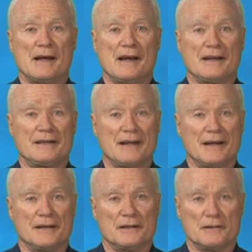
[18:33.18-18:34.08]

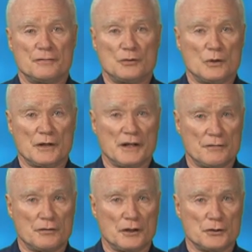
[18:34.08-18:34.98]
Again, if you are
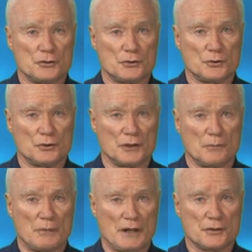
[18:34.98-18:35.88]
ever unsure
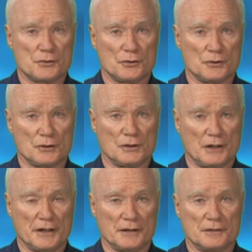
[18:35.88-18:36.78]
about a certain
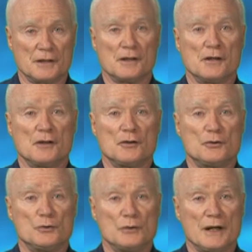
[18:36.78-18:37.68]
client,
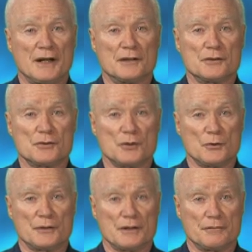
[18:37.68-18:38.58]
do not
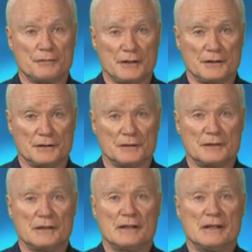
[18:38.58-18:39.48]
soak their feet.
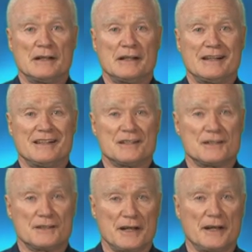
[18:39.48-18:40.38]

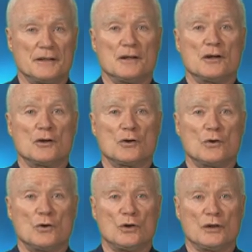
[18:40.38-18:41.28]
Instead,
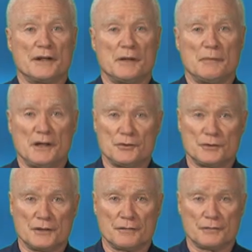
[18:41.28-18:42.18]
call A Major
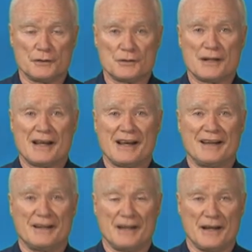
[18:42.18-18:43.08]
Difference
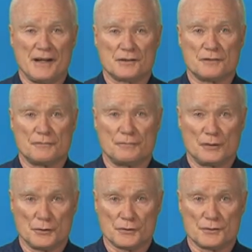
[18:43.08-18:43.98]
and ask
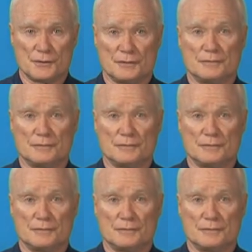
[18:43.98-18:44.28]
first.